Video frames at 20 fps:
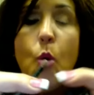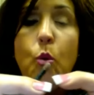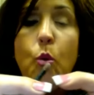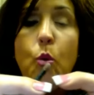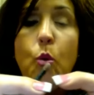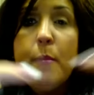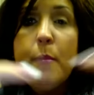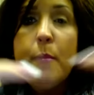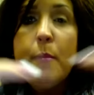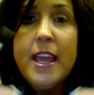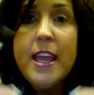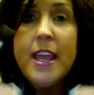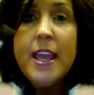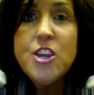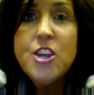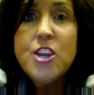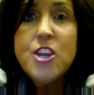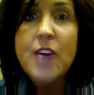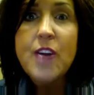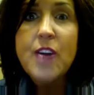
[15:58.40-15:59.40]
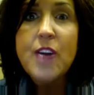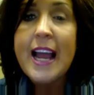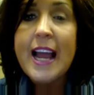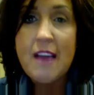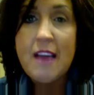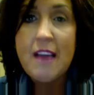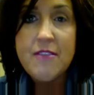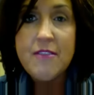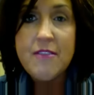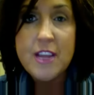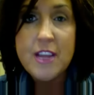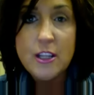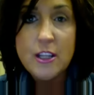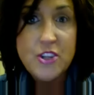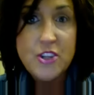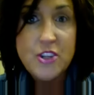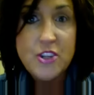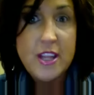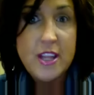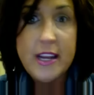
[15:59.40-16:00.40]
will make your eye have the illusion
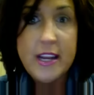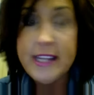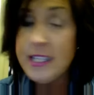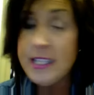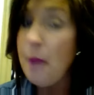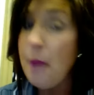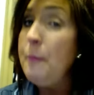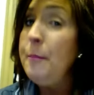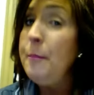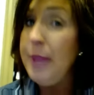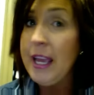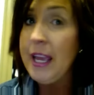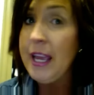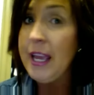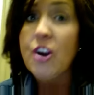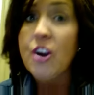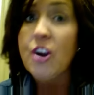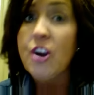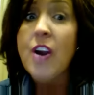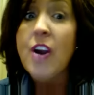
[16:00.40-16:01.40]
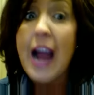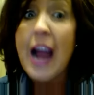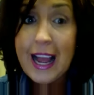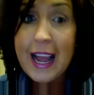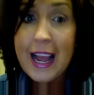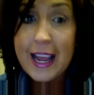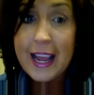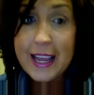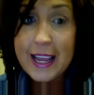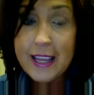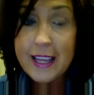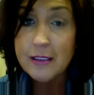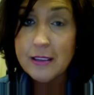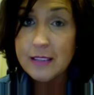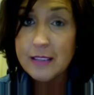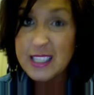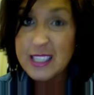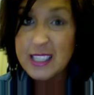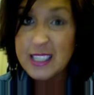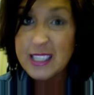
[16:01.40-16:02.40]
that it's a bigger eye.
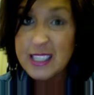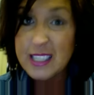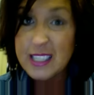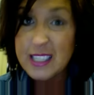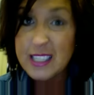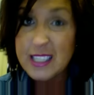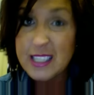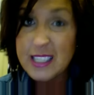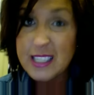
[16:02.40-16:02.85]
Isn't that neat?